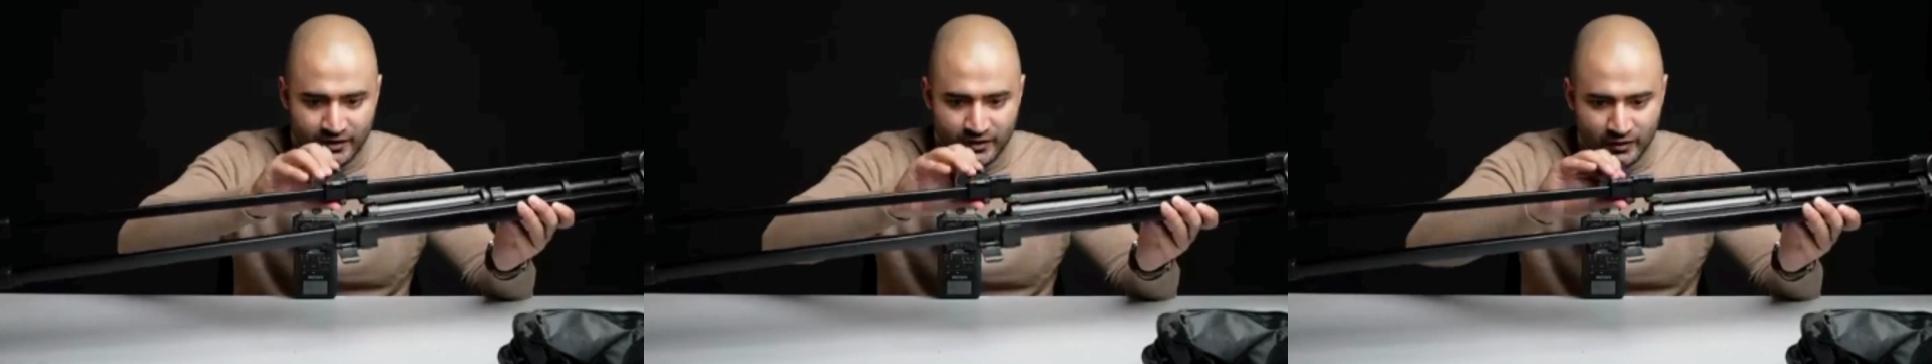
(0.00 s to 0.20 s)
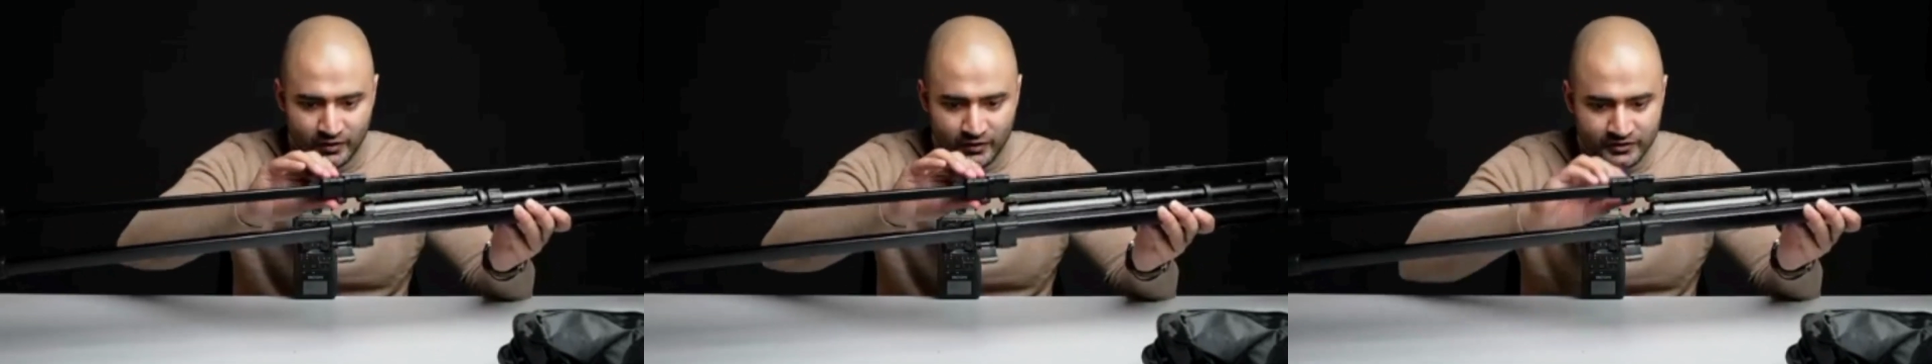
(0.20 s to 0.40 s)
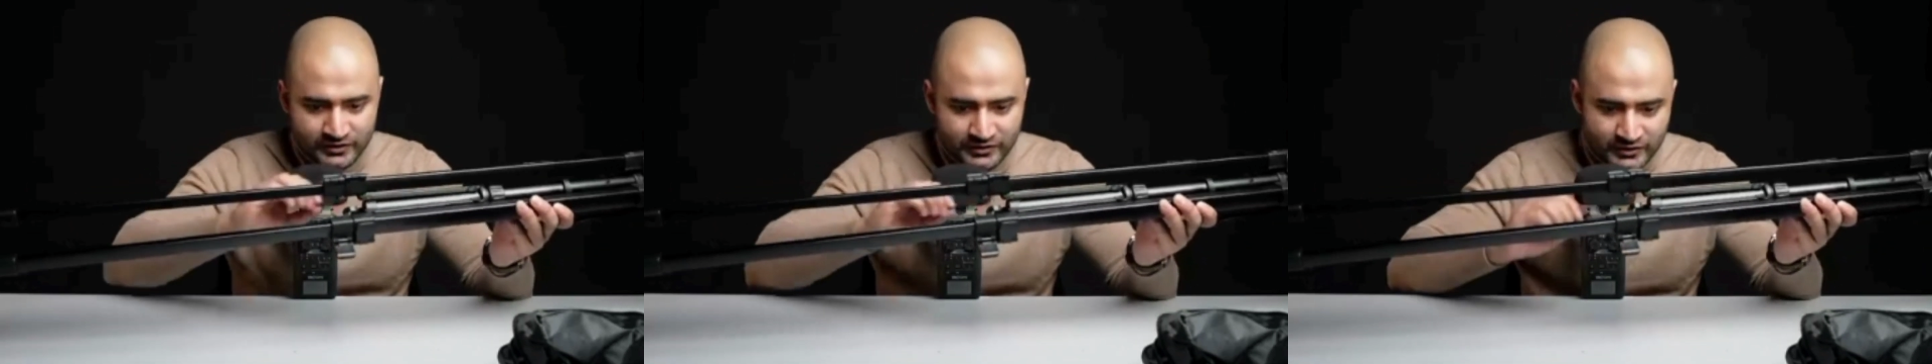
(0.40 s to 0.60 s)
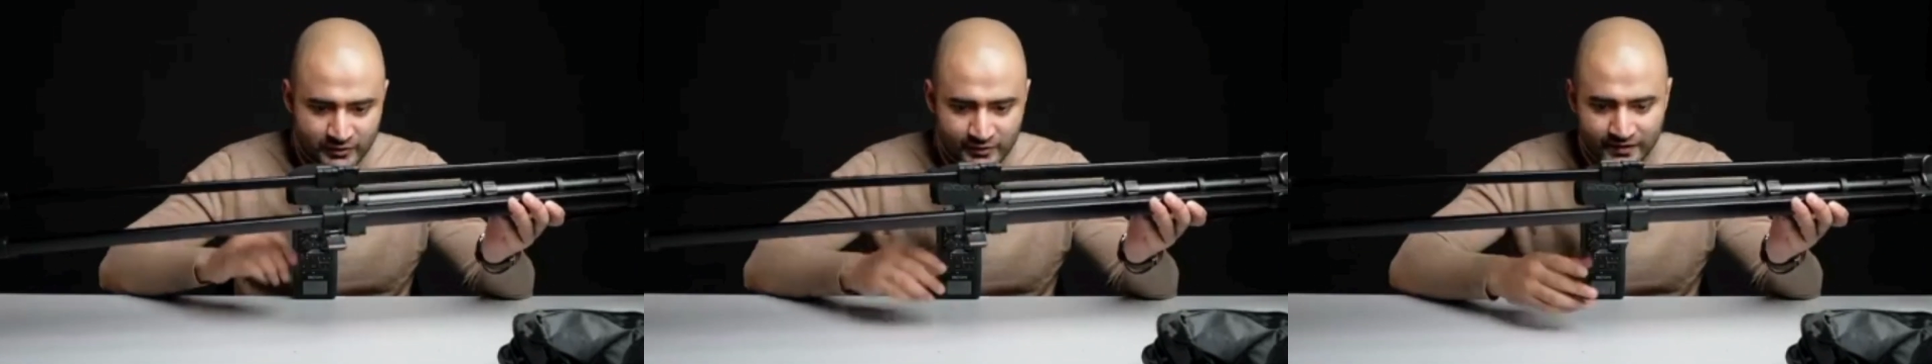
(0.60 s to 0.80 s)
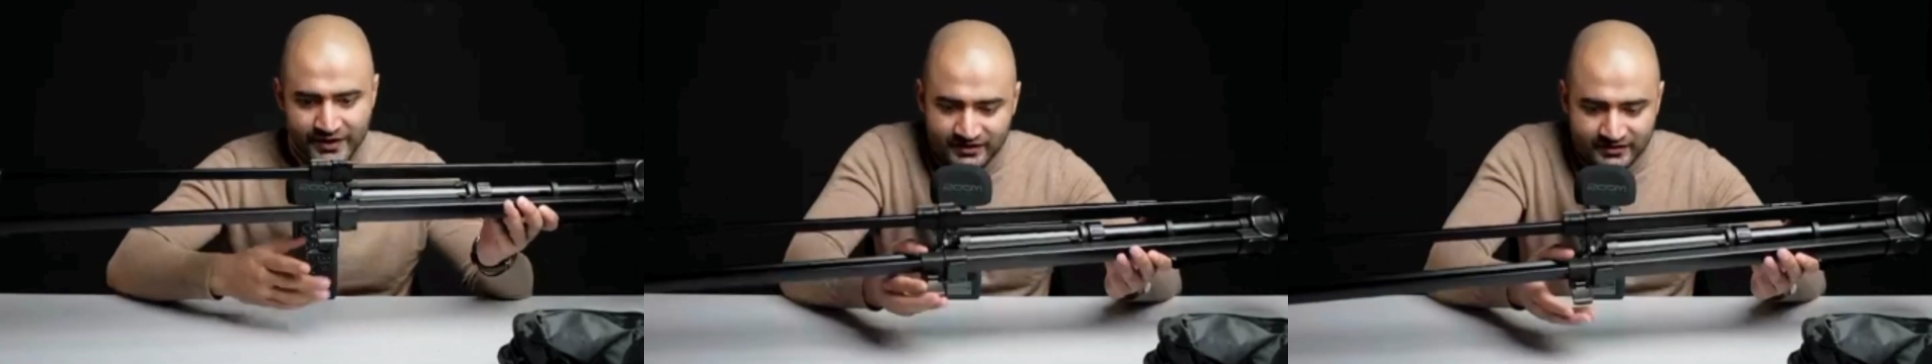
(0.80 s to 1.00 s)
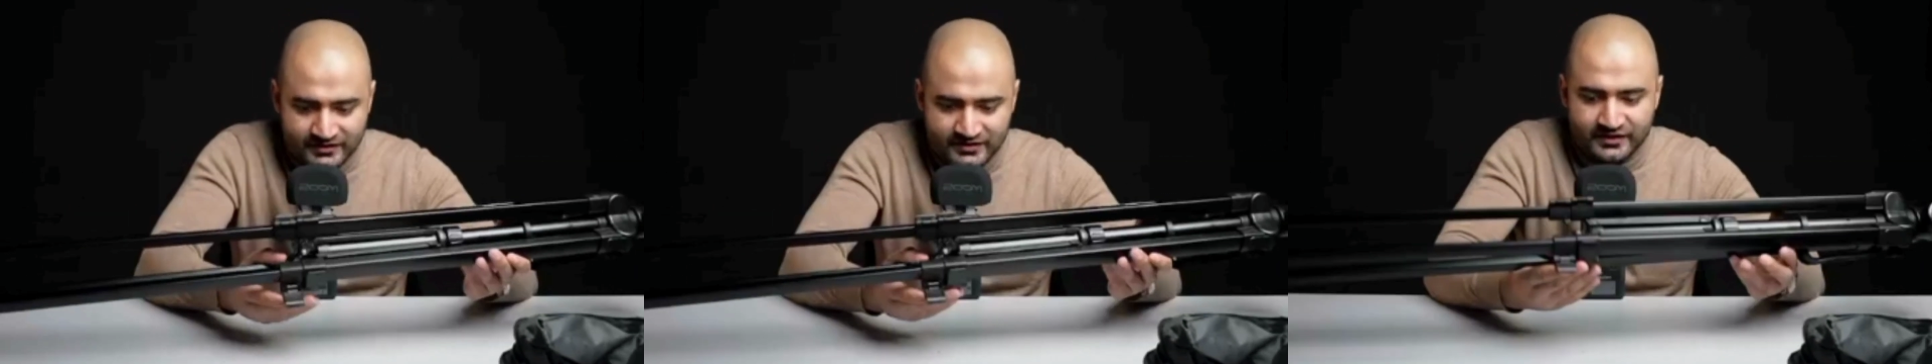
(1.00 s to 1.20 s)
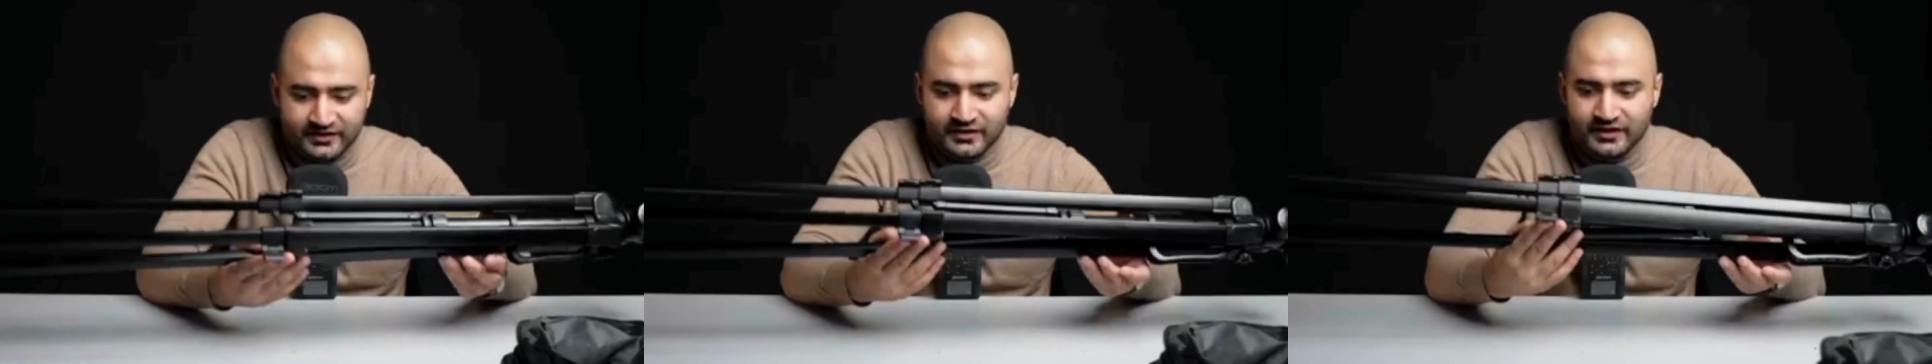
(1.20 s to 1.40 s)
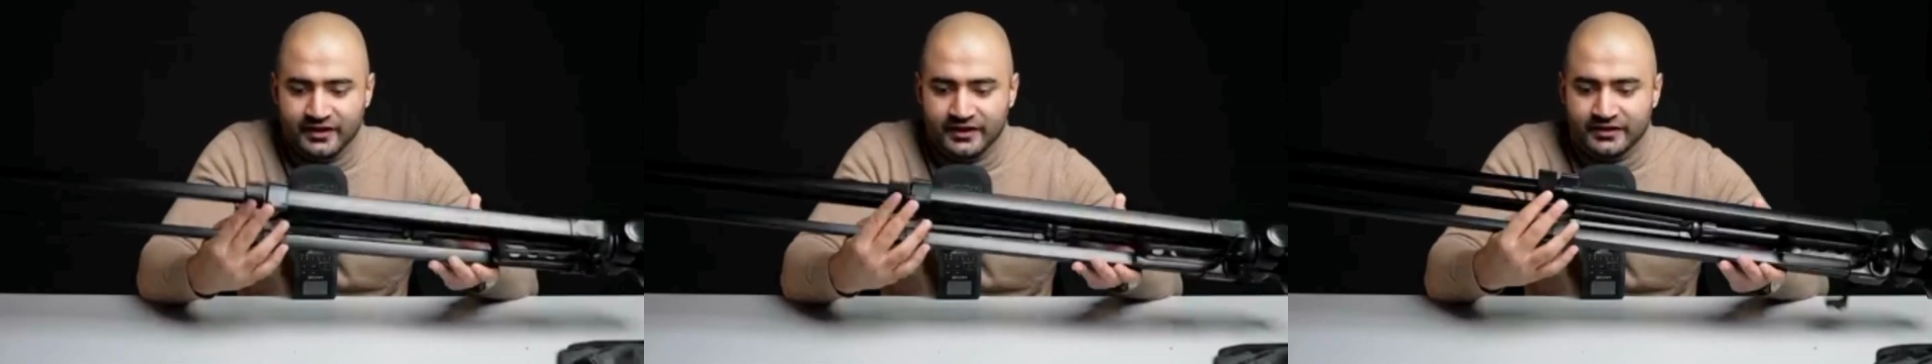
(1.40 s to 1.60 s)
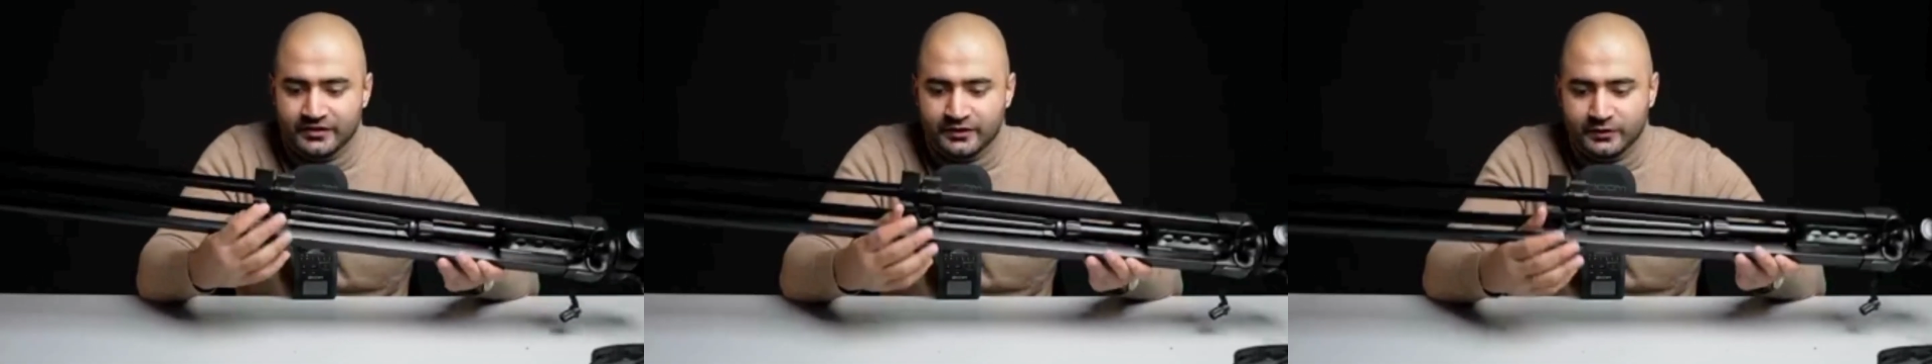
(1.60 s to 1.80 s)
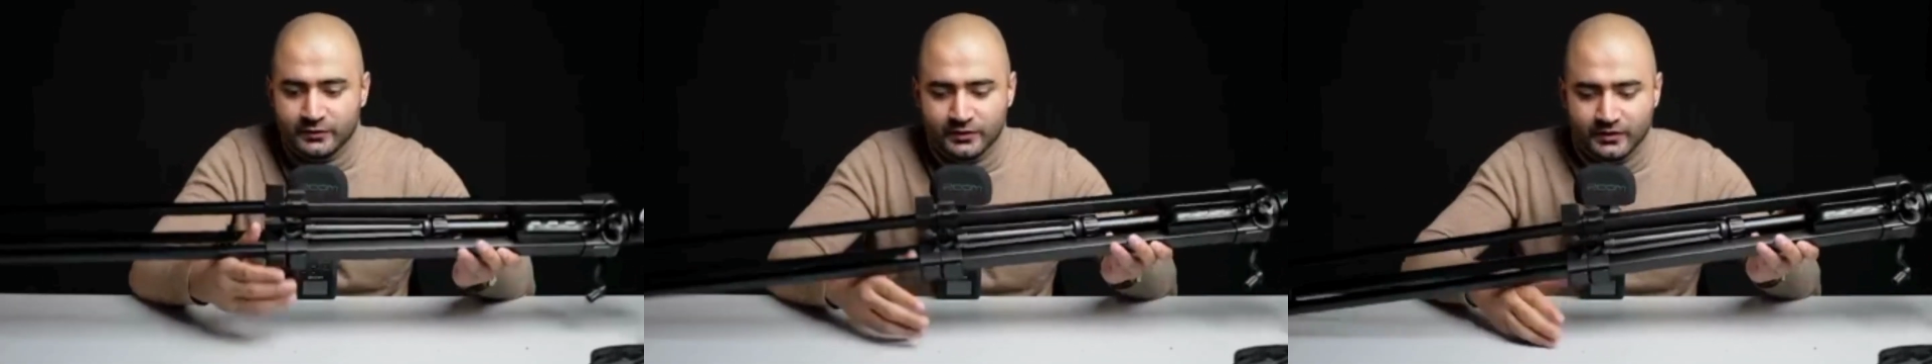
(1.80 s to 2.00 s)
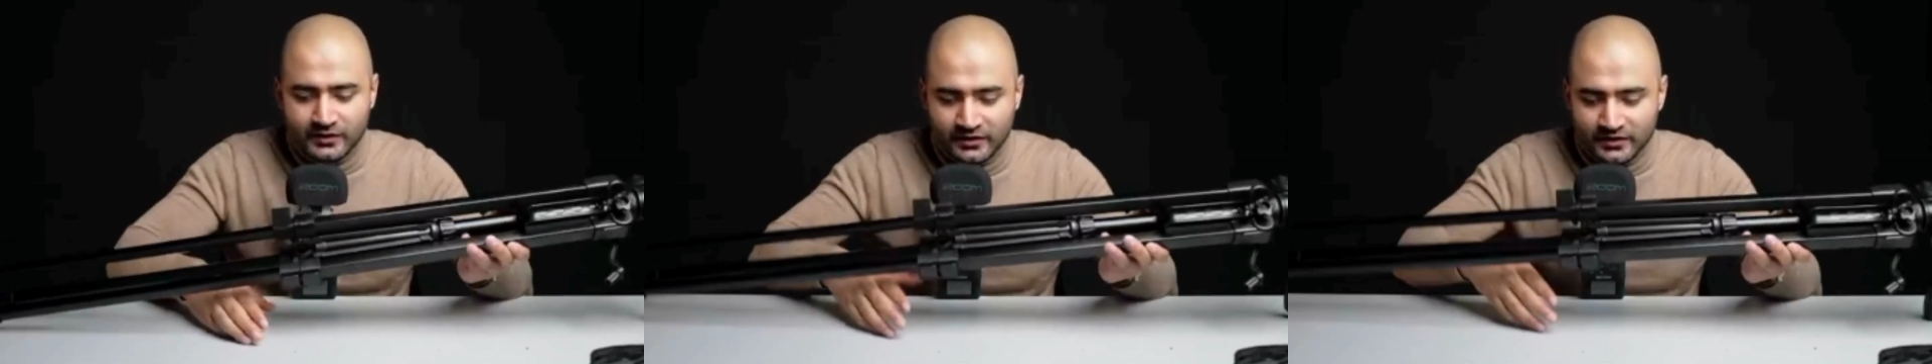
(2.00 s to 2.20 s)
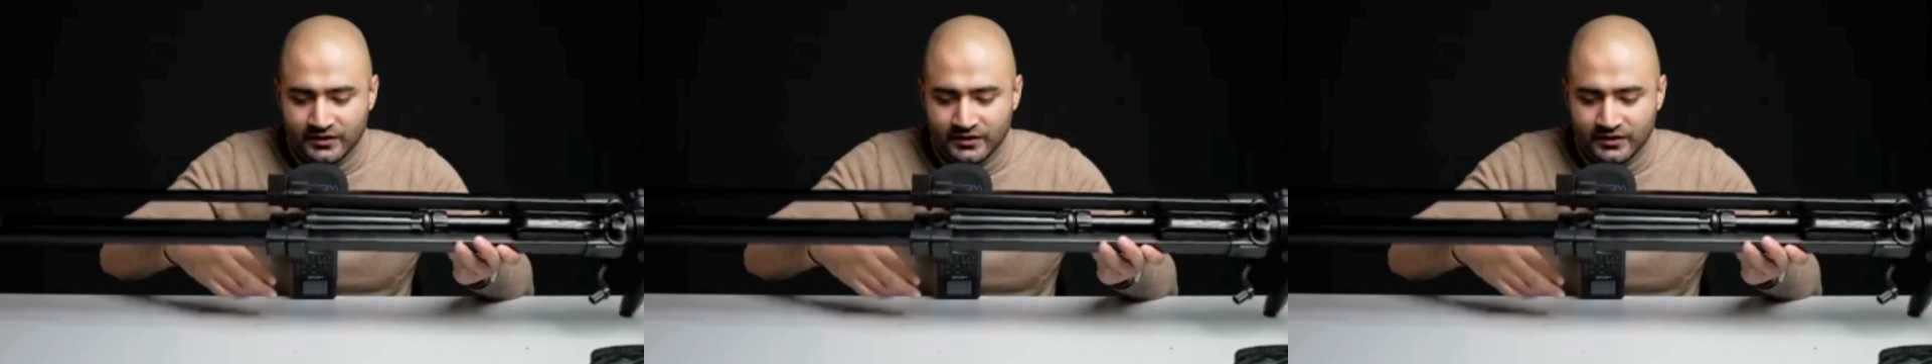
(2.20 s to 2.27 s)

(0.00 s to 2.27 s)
also extend the length to a